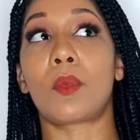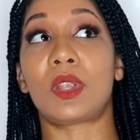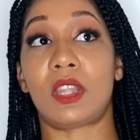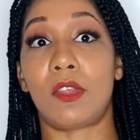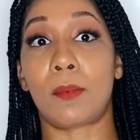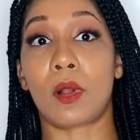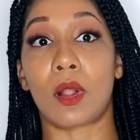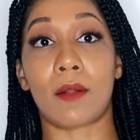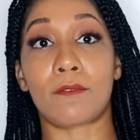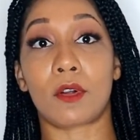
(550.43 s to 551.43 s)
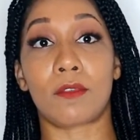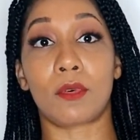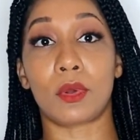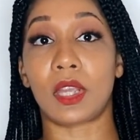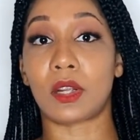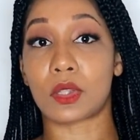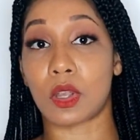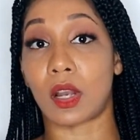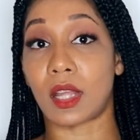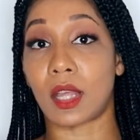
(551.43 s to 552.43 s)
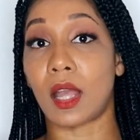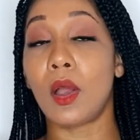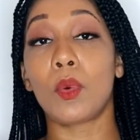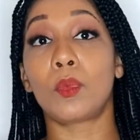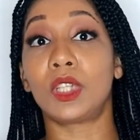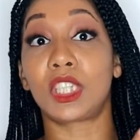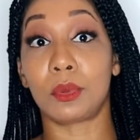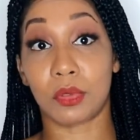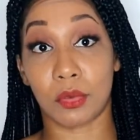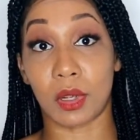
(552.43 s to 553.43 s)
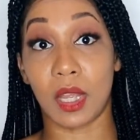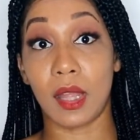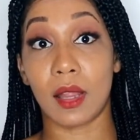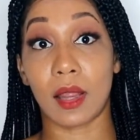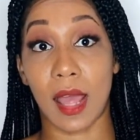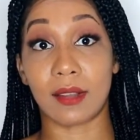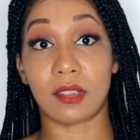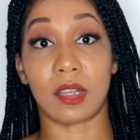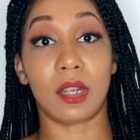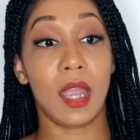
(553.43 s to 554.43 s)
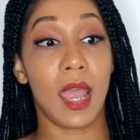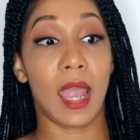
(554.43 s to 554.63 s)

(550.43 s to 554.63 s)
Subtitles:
we did the program for a full year, starting when she was 3 last year,